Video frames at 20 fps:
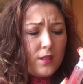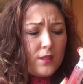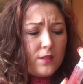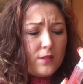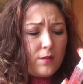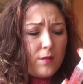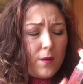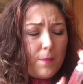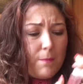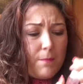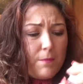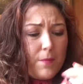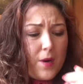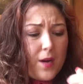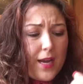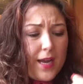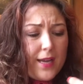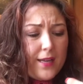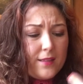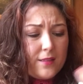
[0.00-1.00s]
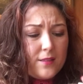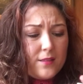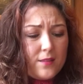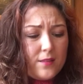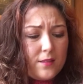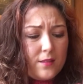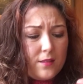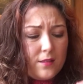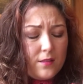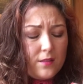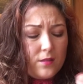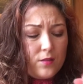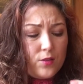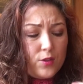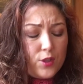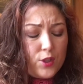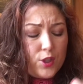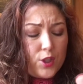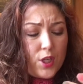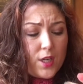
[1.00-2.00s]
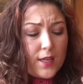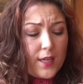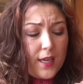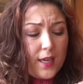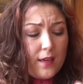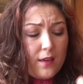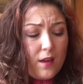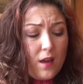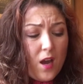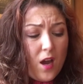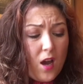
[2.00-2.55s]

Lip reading: so I might just chuck it.